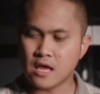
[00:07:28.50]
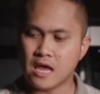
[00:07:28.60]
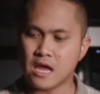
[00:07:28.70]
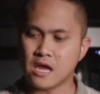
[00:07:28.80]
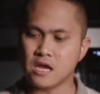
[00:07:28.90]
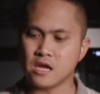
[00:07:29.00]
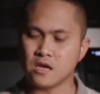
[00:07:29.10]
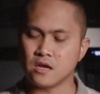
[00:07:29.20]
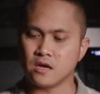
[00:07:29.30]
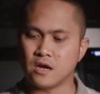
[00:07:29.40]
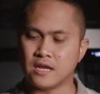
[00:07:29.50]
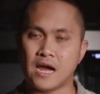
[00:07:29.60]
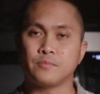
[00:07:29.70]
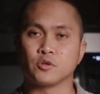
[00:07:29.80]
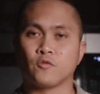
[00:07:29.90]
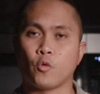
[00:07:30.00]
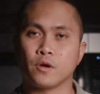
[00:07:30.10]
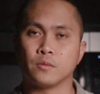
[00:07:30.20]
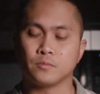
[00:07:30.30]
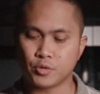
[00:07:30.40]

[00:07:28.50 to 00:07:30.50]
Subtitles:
a adapter for it.